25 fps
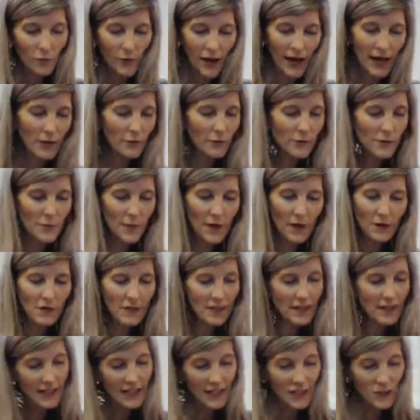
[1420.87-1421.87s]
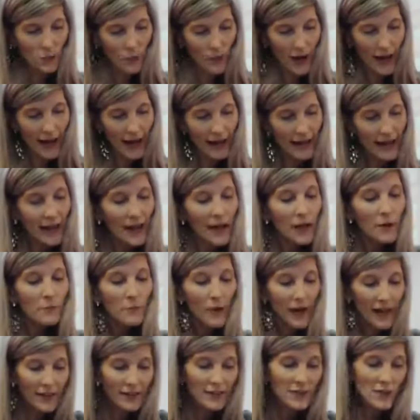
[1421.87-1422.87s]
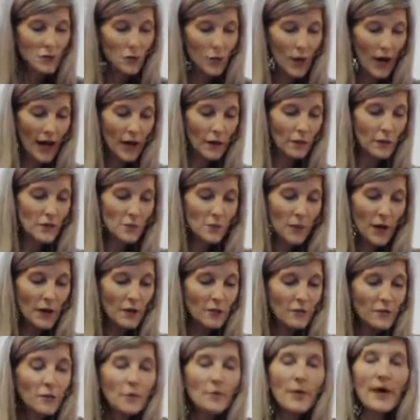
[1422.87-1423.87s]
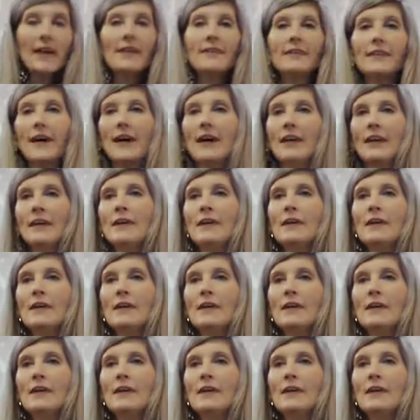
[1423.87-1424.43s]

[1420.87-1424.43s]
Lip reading: way was better than his way. Bela's way was better for Bela.